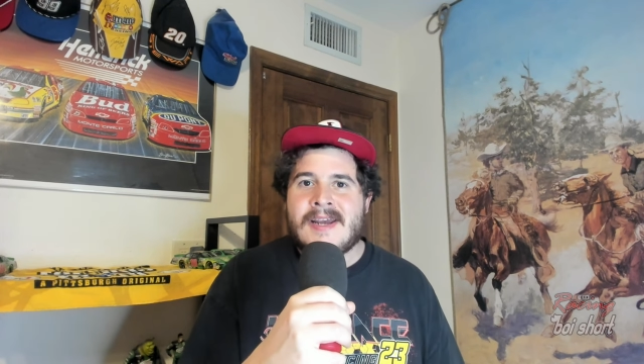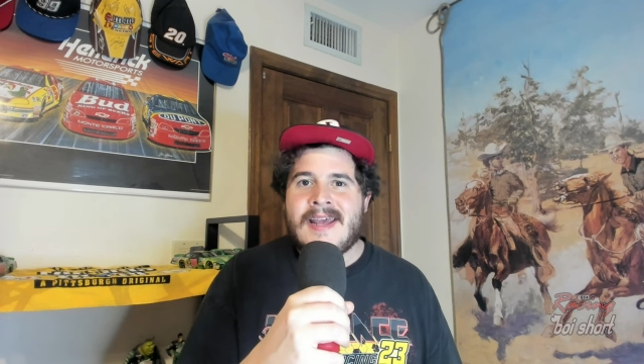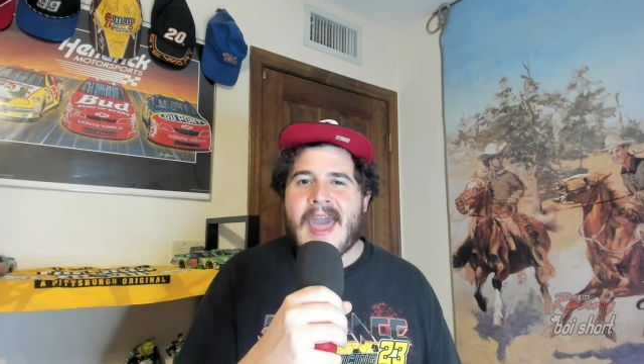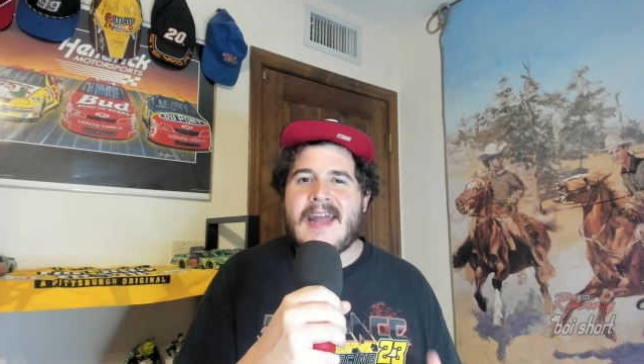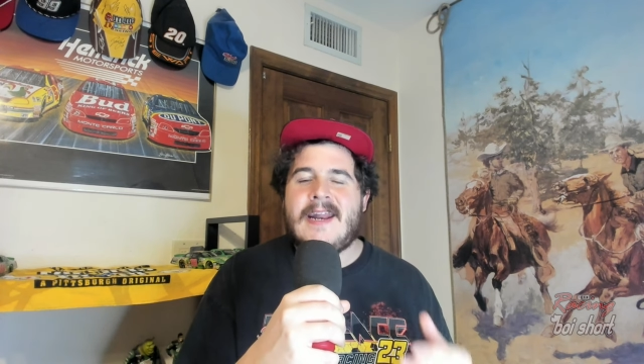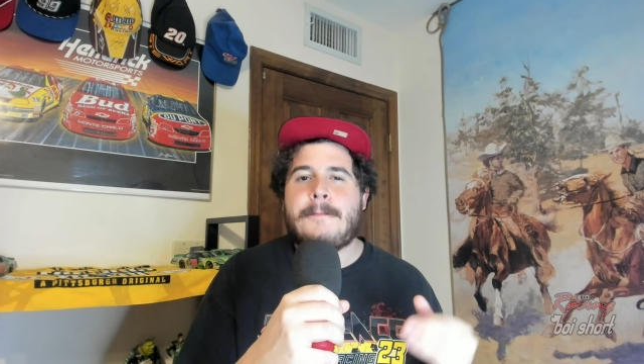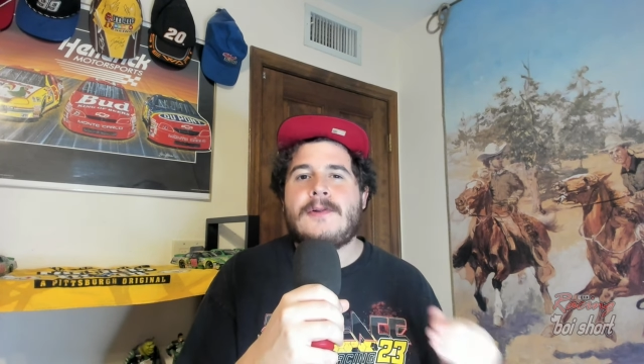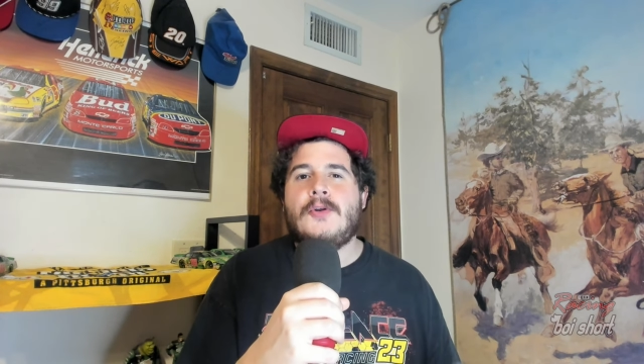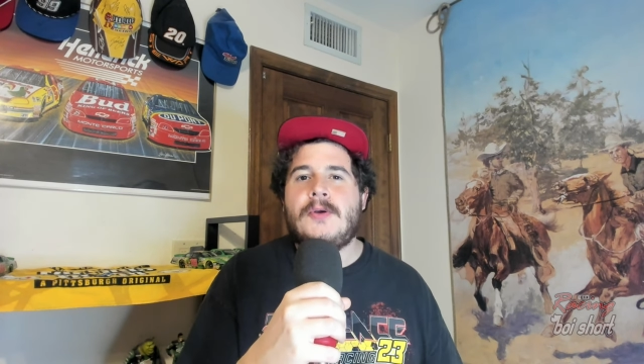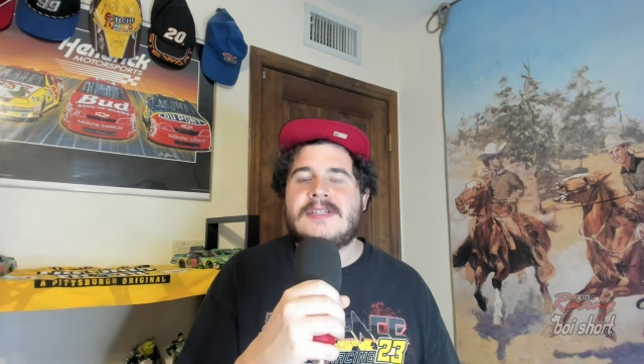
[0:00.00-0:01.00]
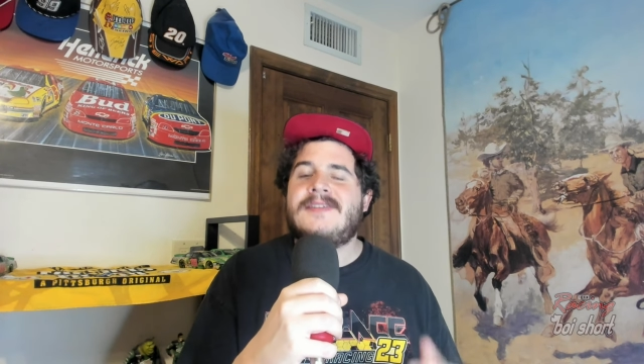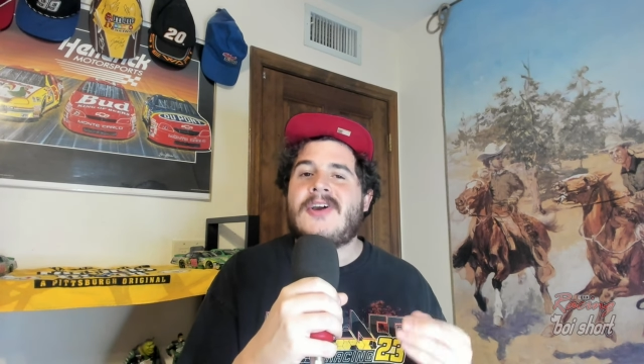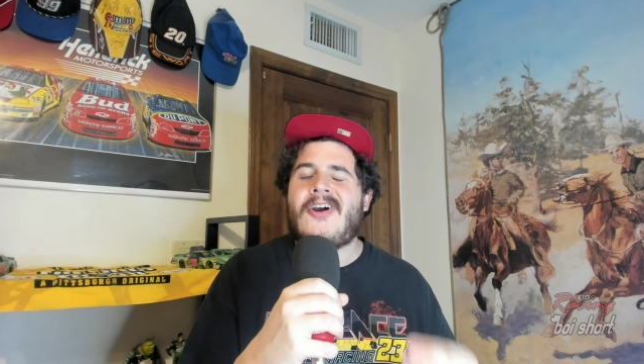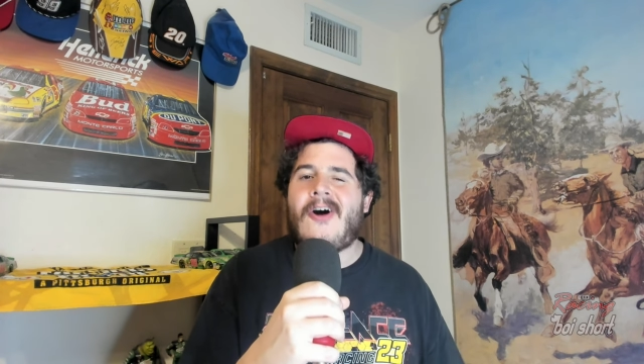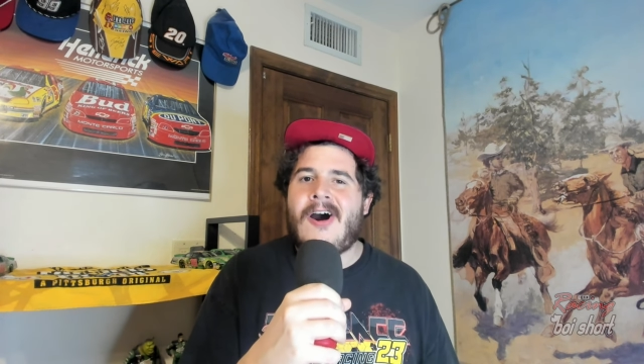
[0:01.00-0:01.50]
Ended up losing the
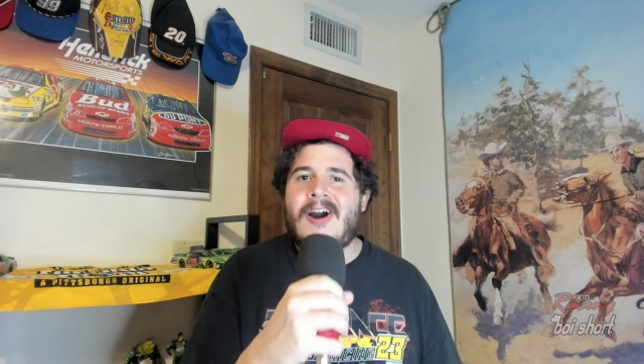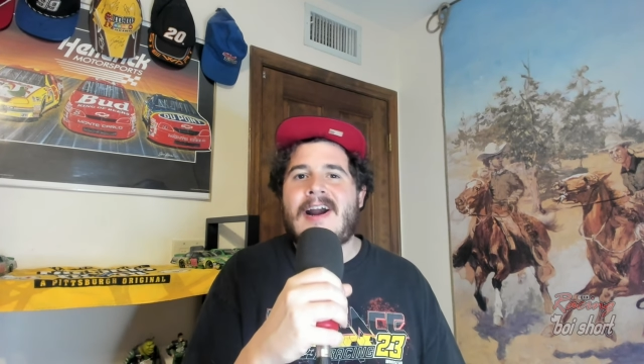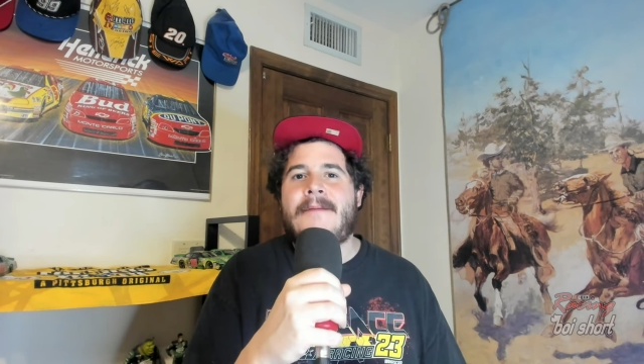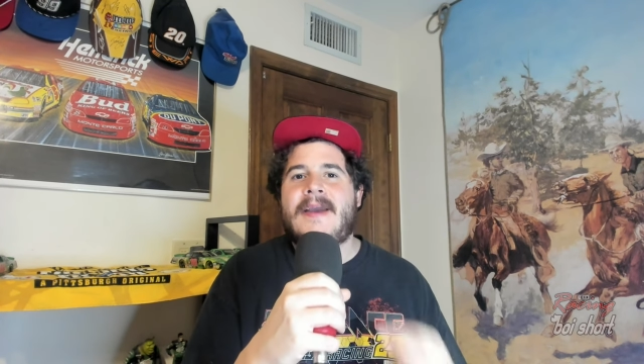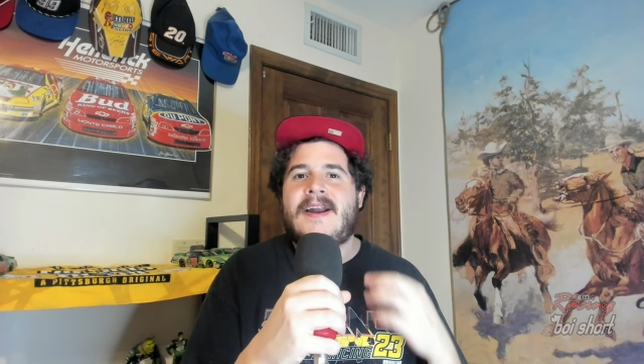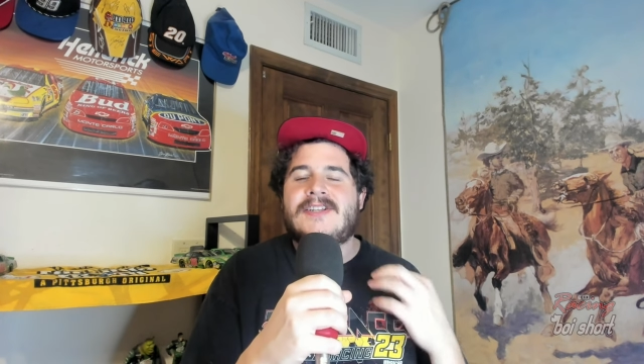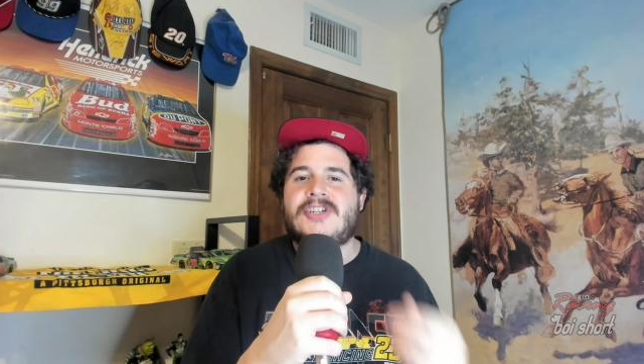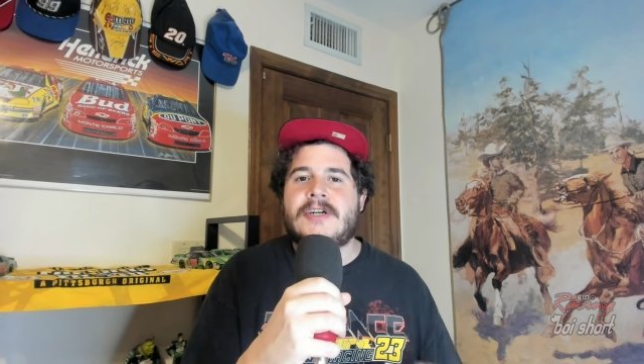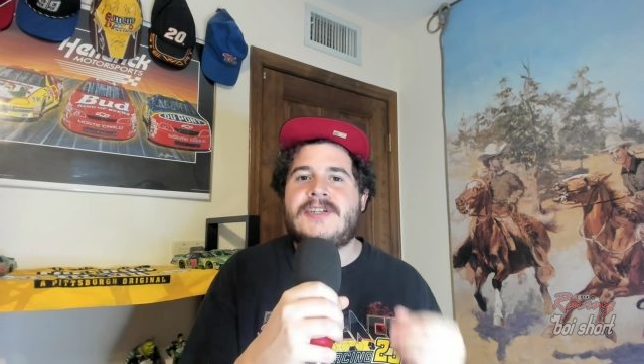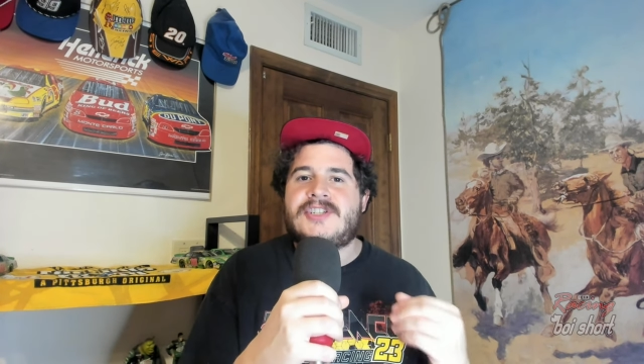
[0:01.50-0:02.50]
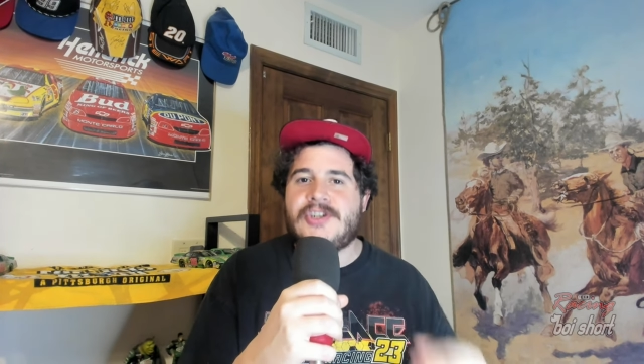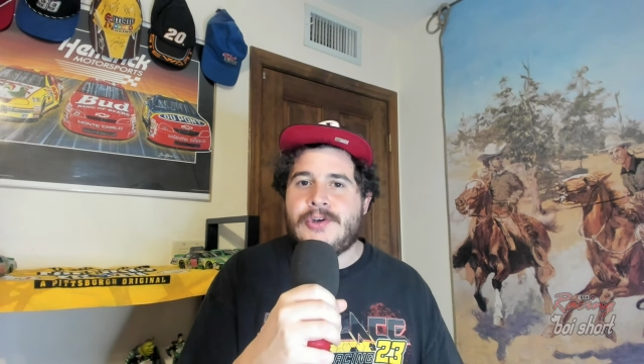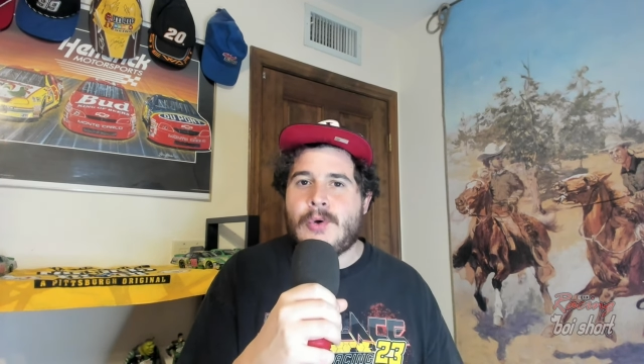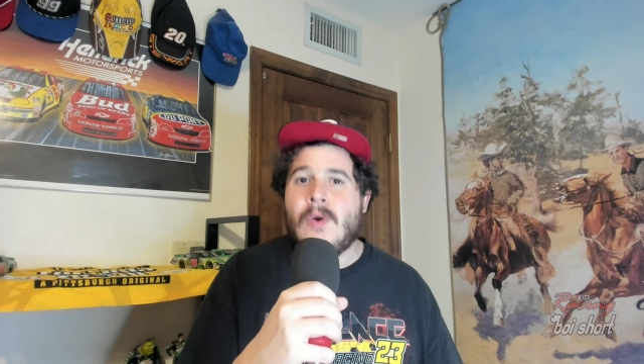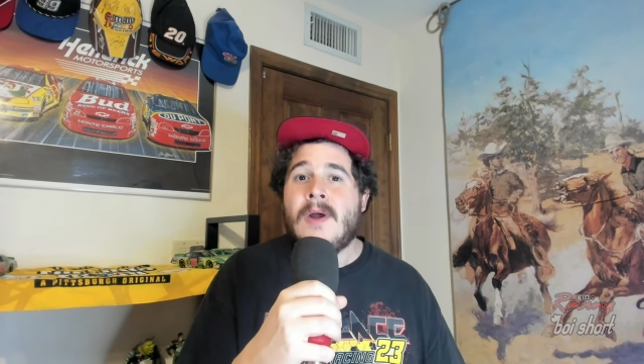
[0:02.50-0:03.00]
car coming out of turn two.